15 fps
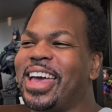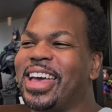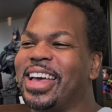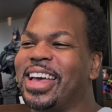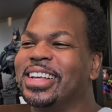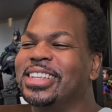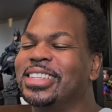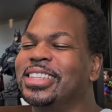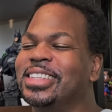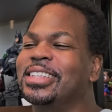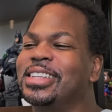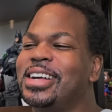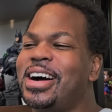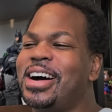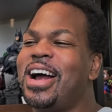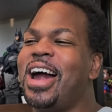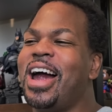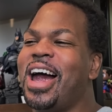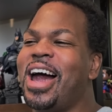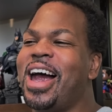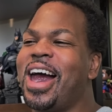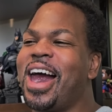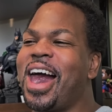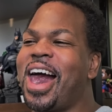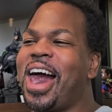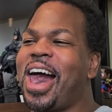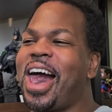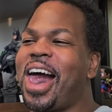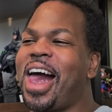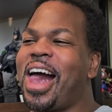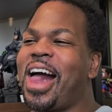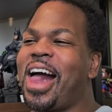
wonder if your darker half would agree.